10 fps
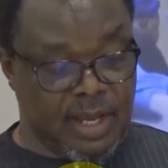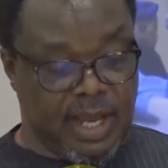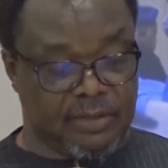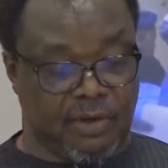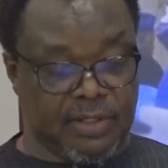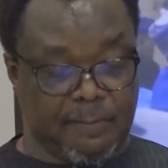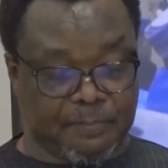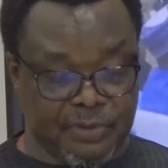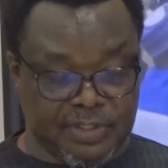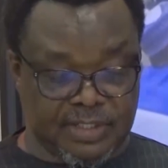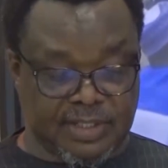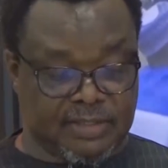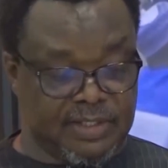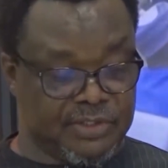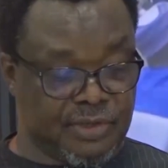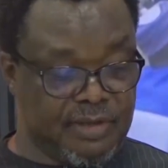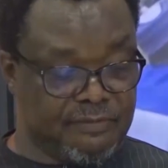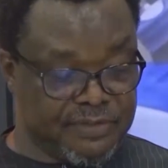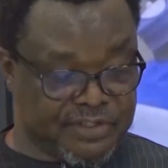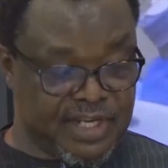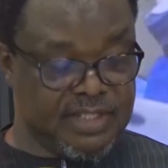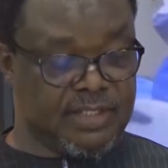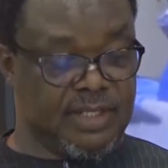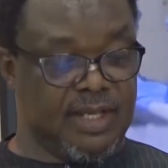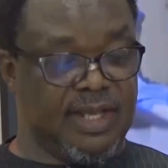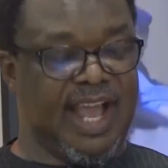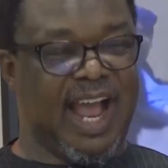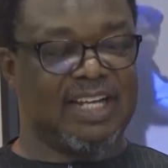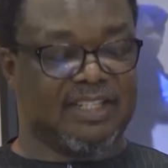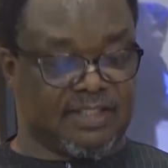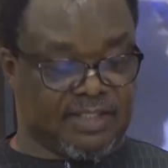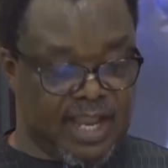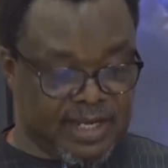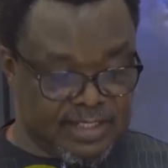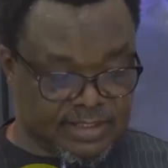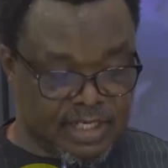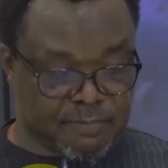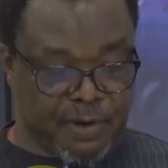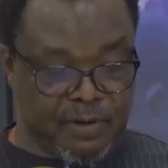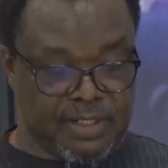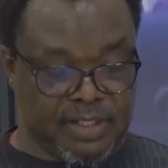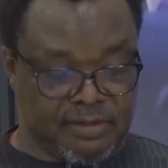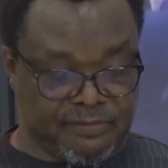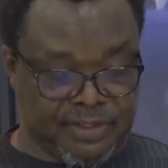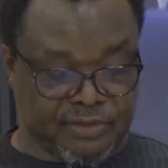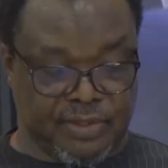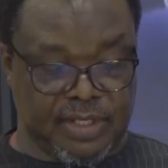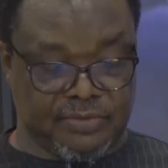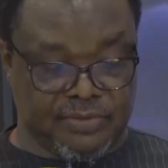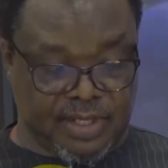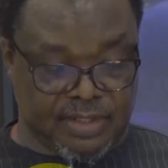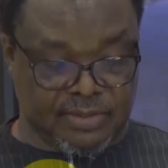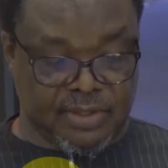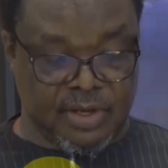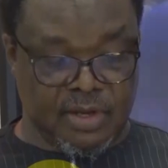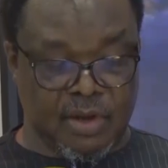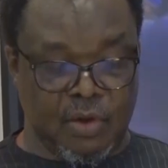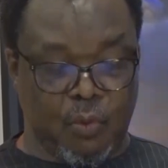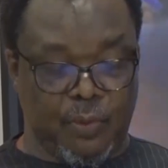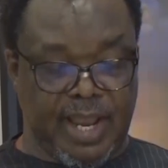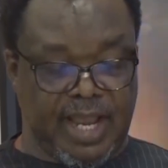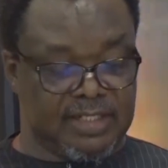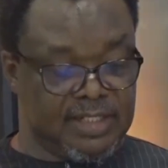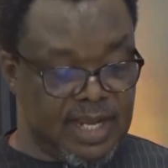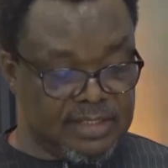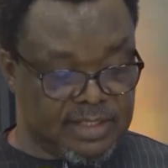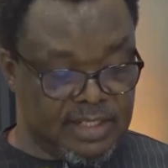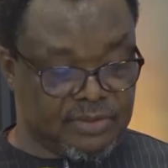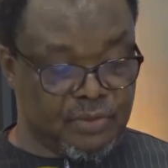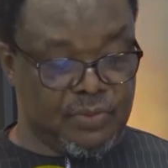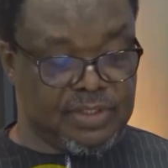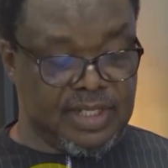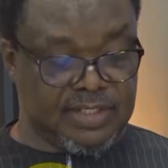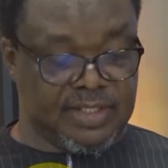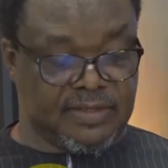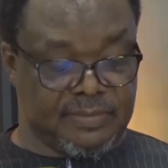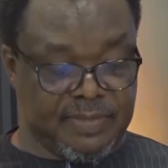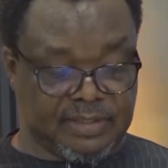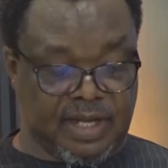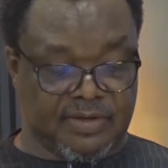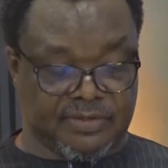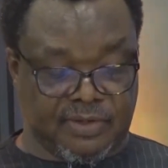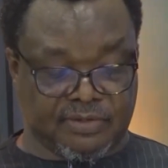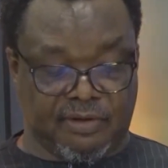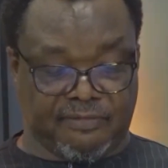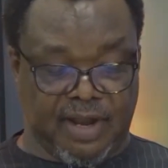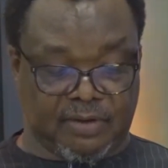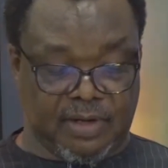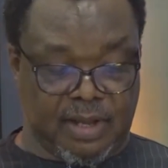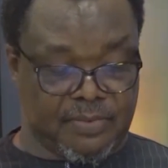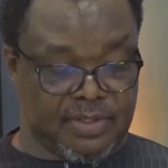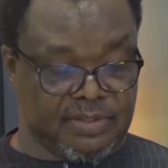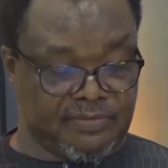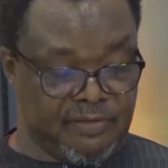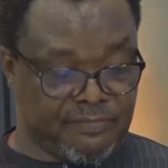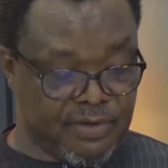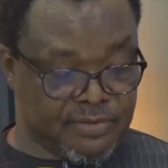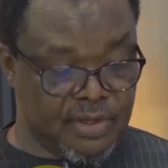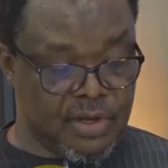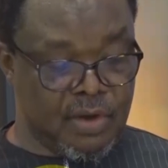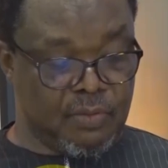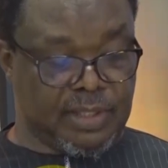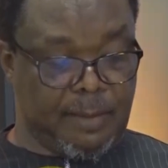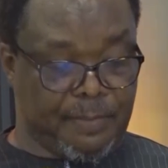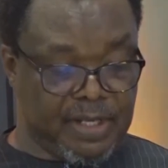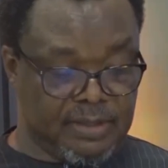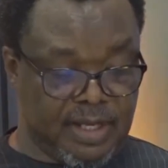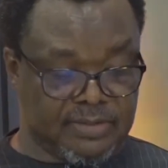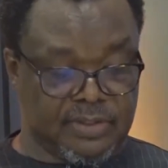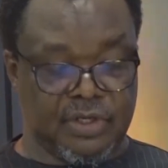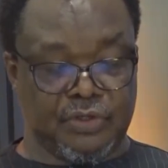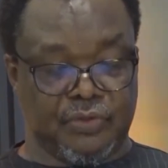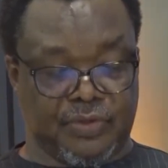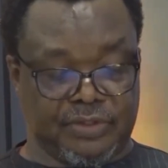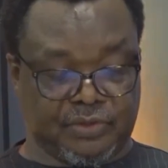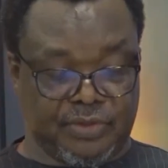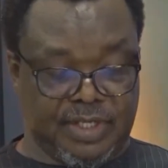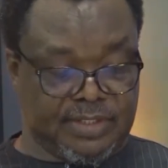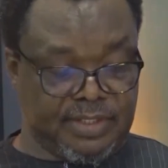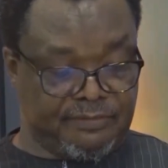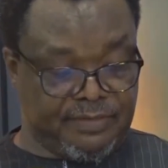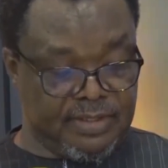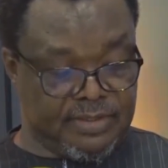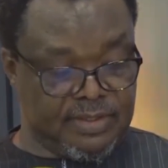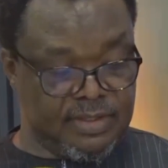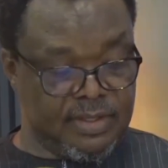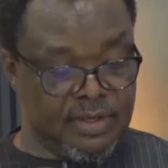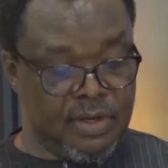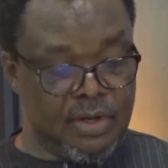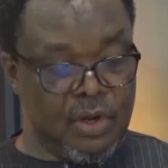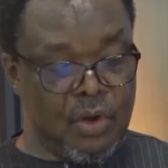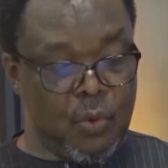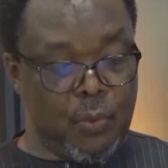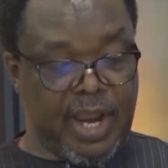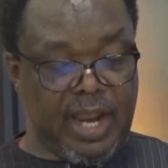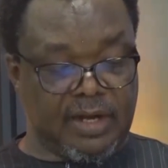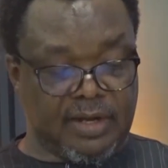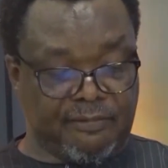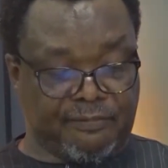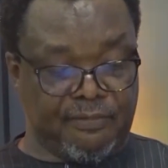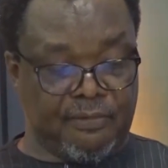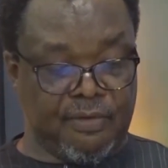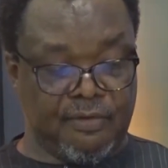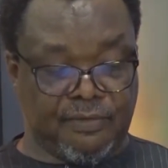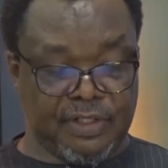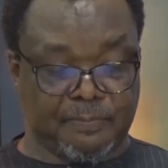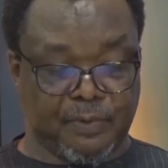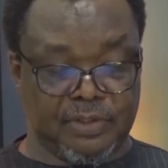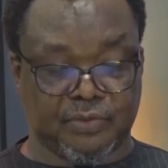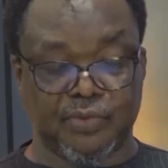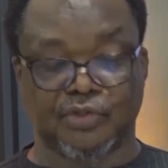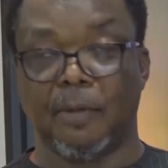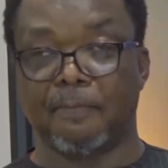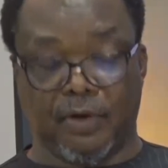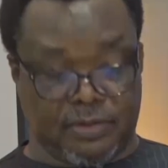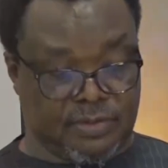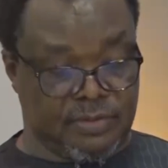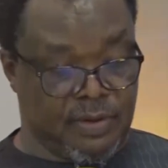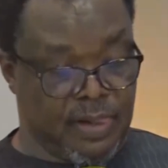and other projects that ensure efficient and targeted power delivery to end users. We are delighted to witness the incremental results of our collaborative efforts with our partners during today's events. We are grateful for the political support